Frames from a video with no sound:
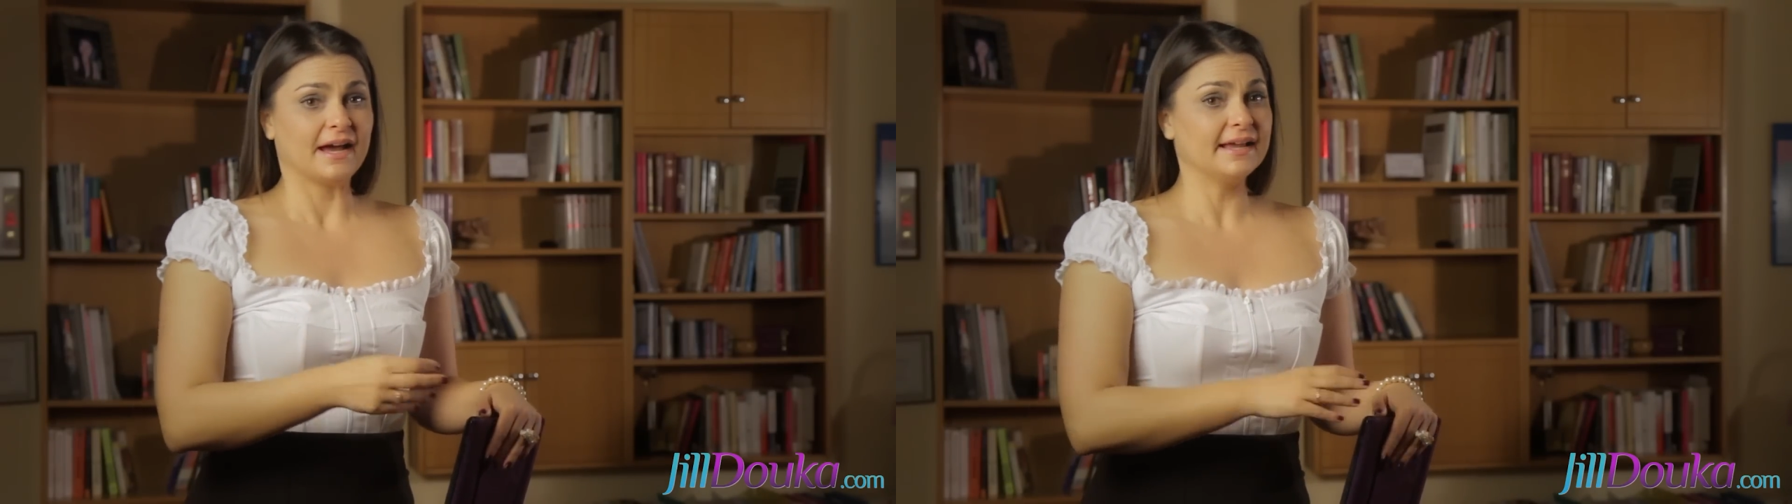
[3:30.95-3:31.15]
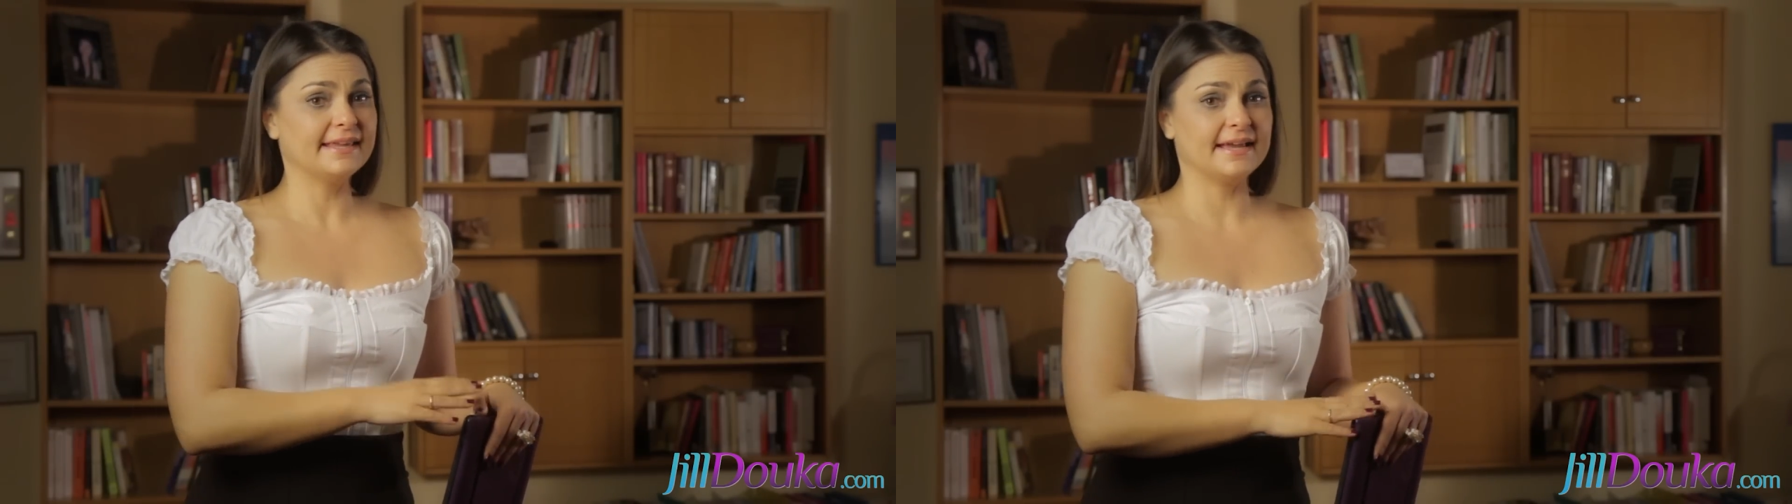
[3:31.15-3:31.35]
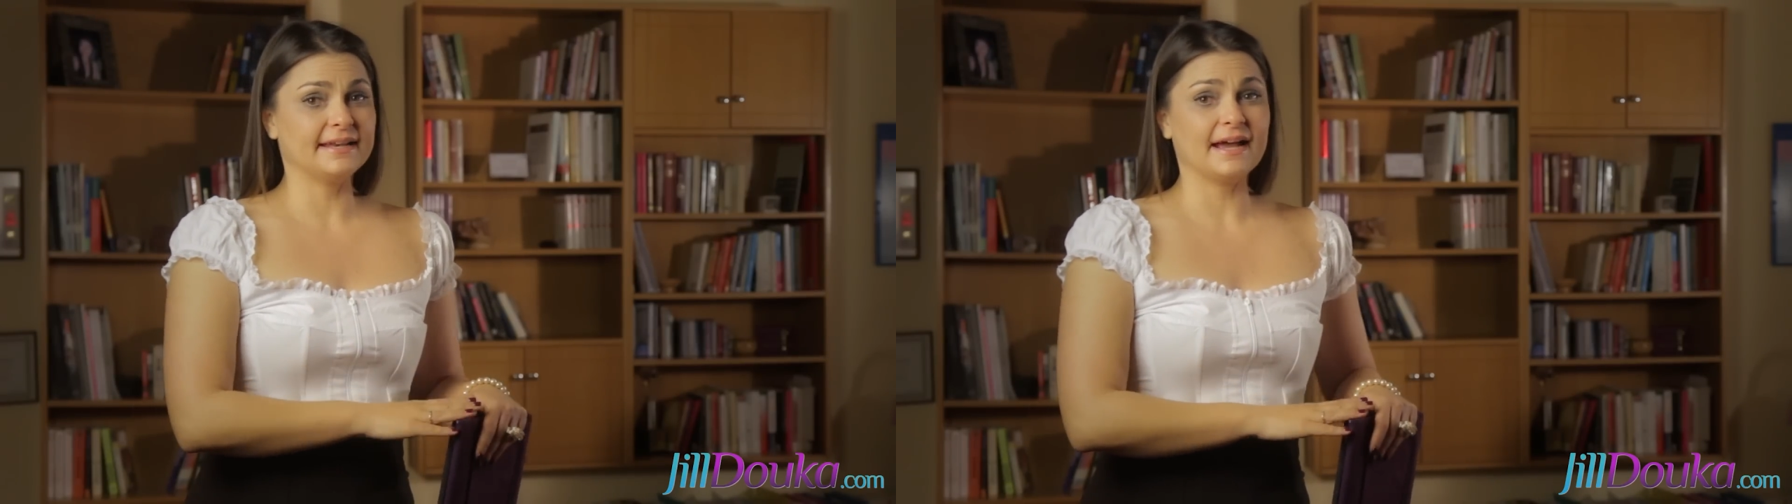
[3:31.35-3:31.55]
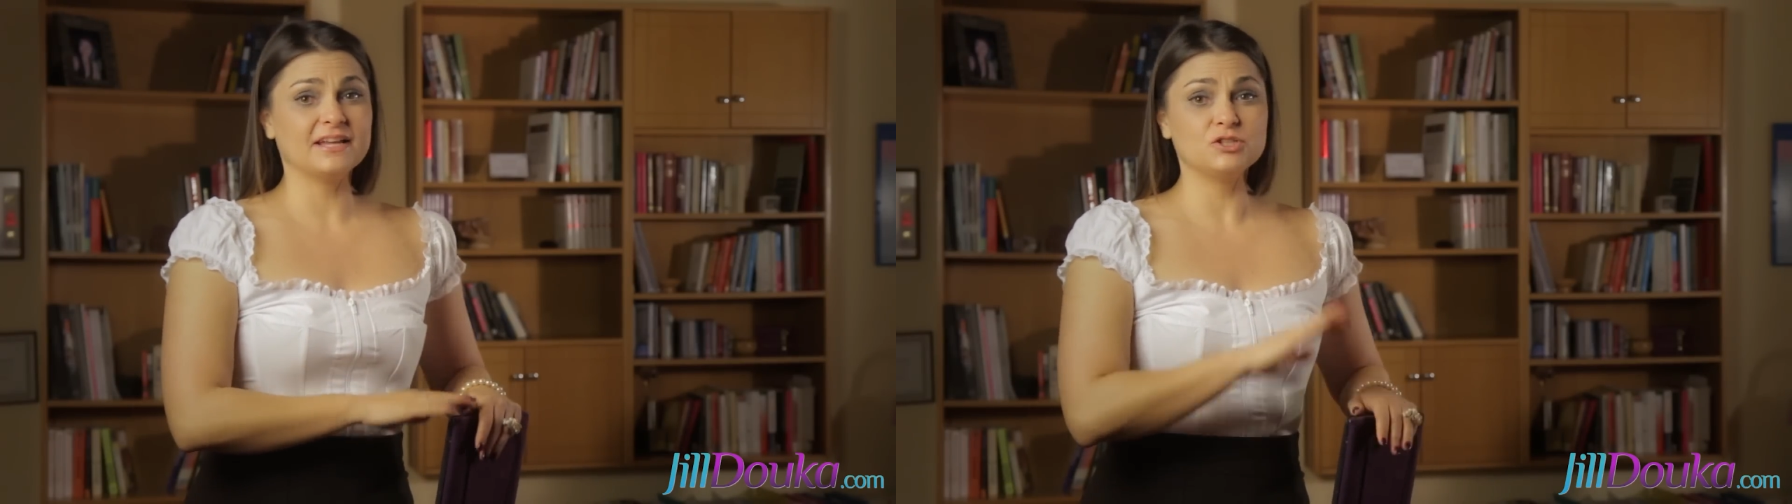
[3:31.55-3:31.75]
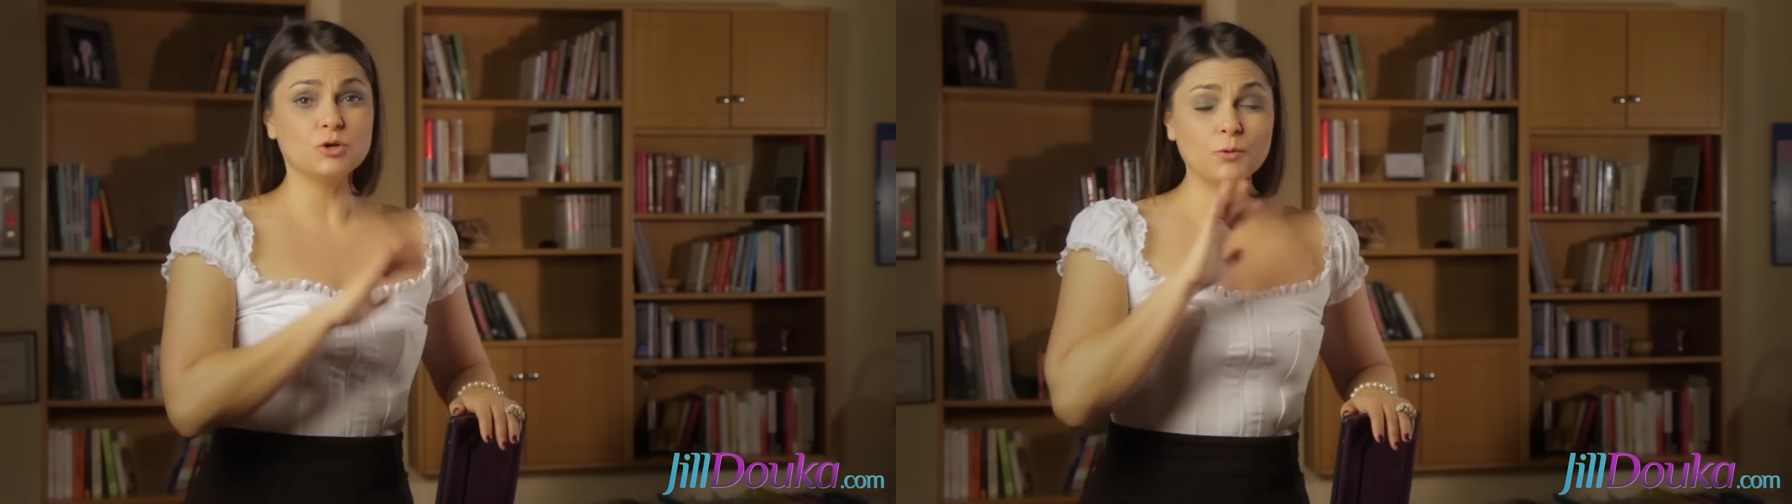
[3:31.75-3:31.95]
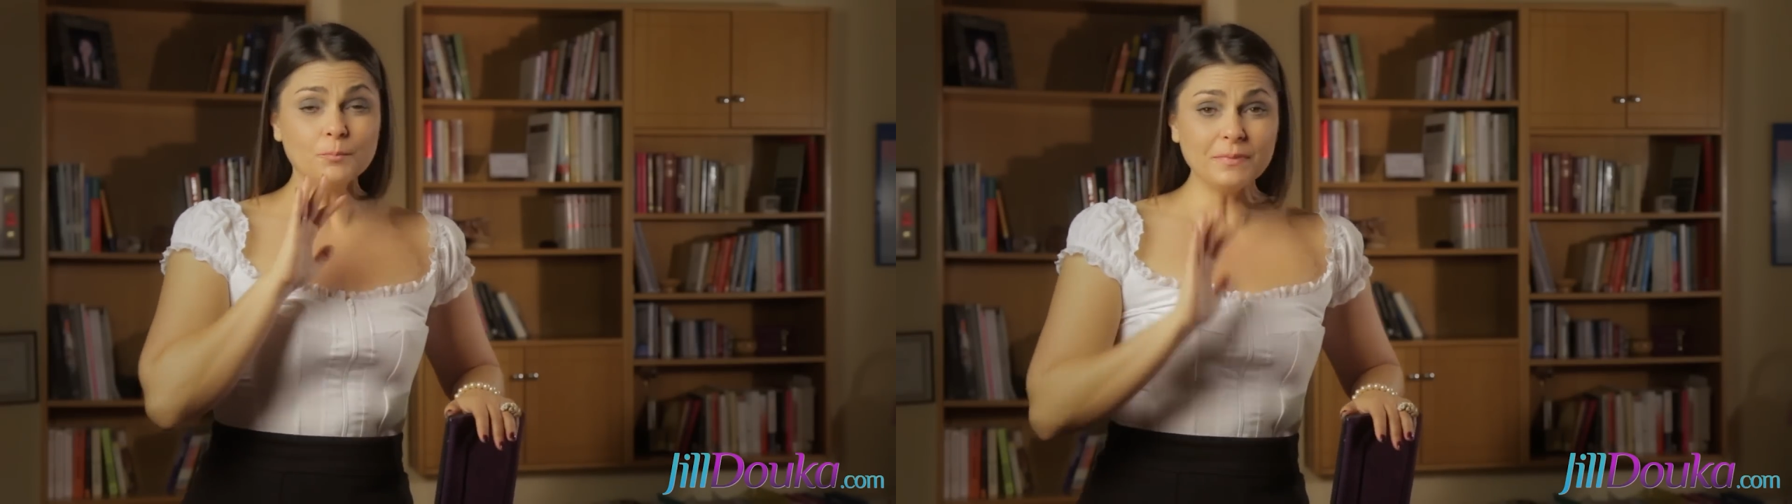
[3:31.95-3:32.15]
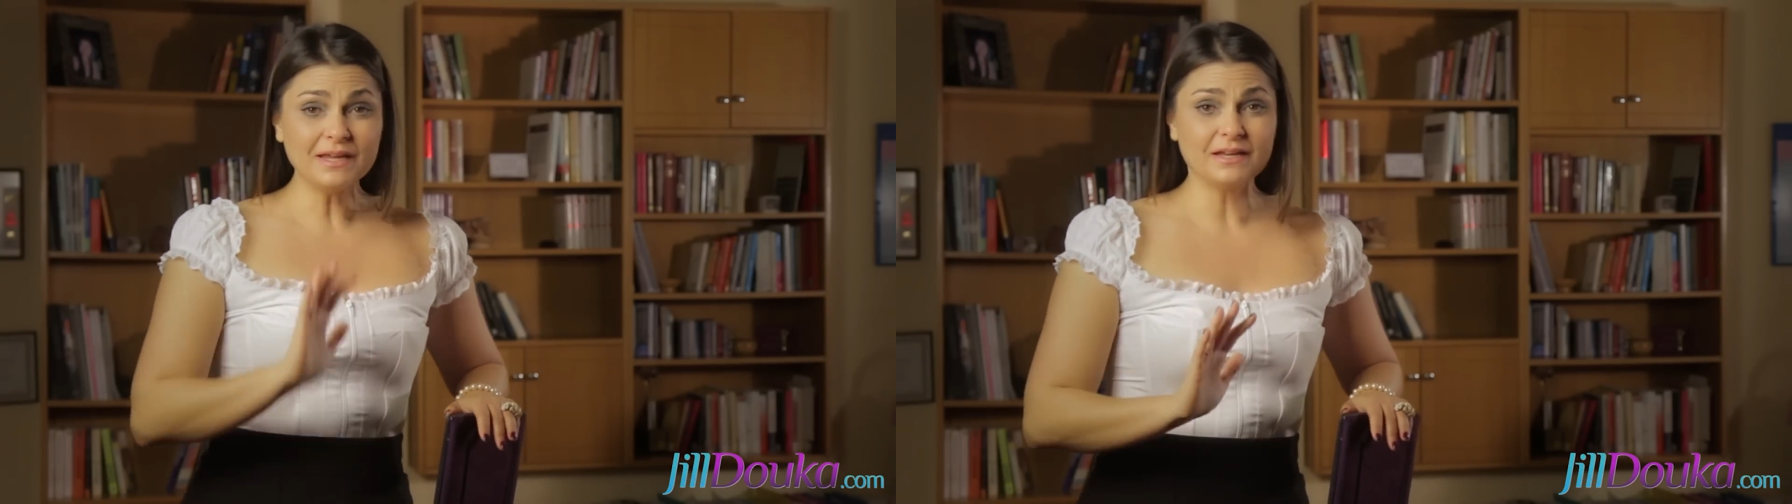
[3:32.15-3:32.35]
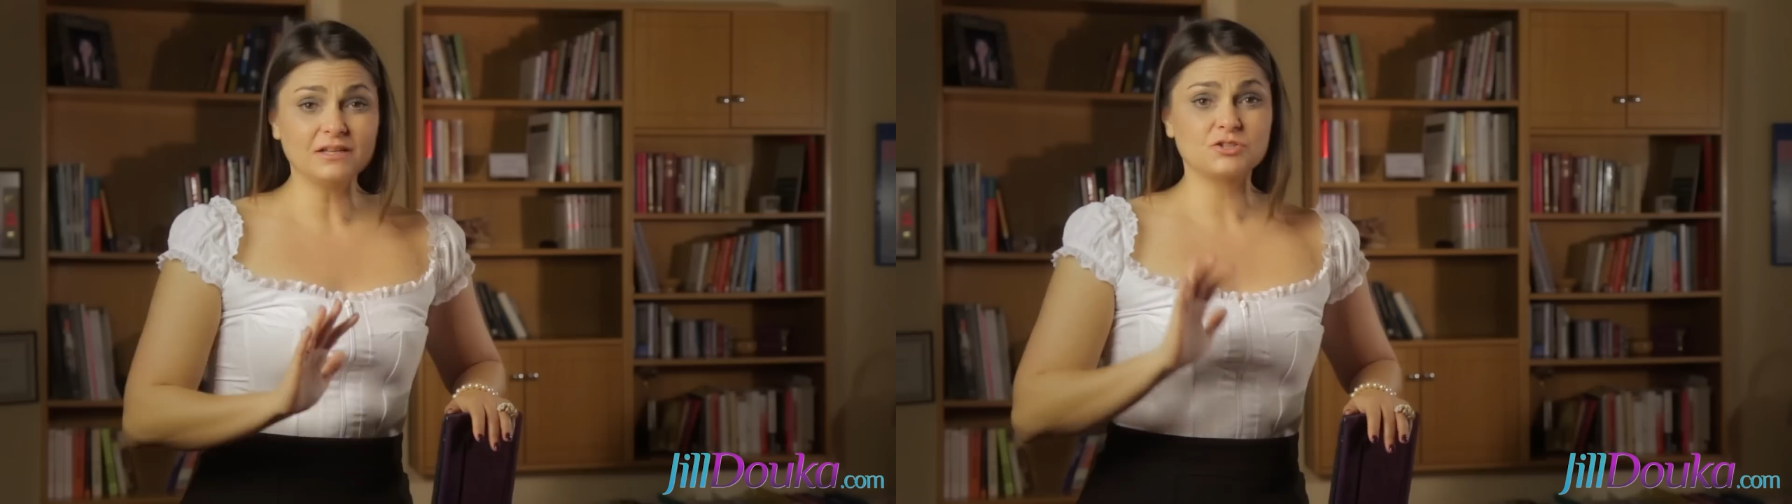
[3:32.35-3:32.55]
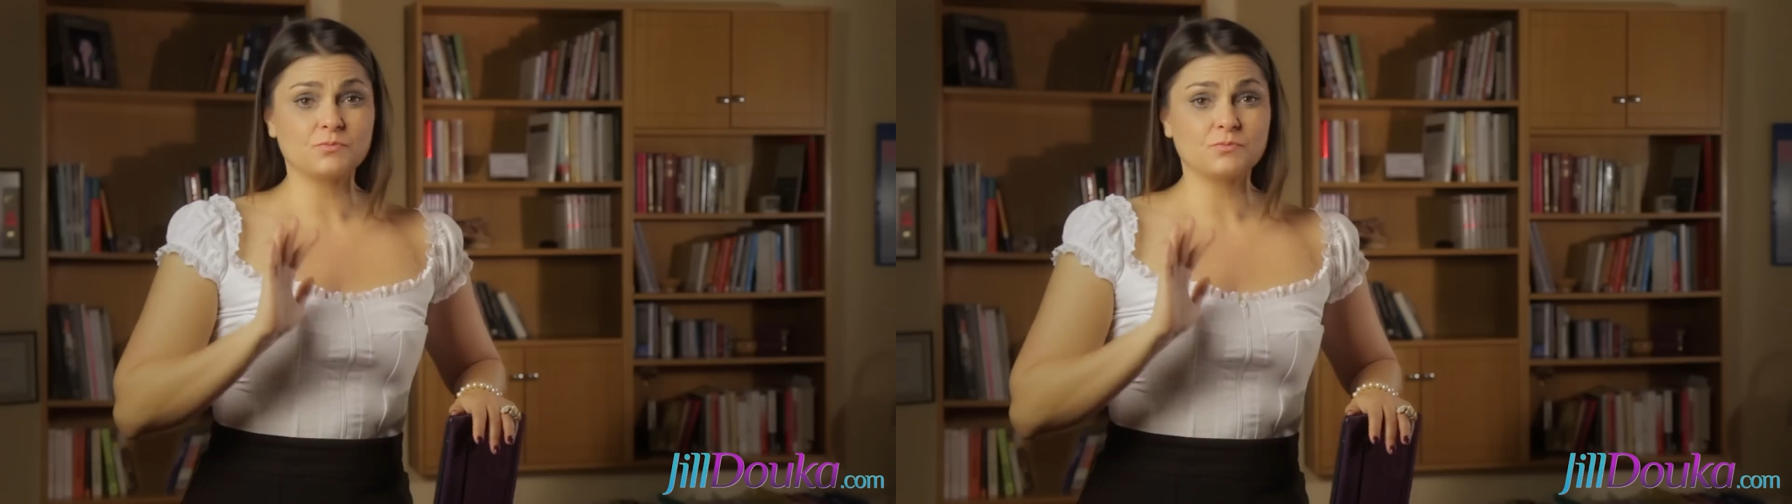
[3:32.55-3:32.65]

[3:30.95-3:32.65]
Again, I don't mean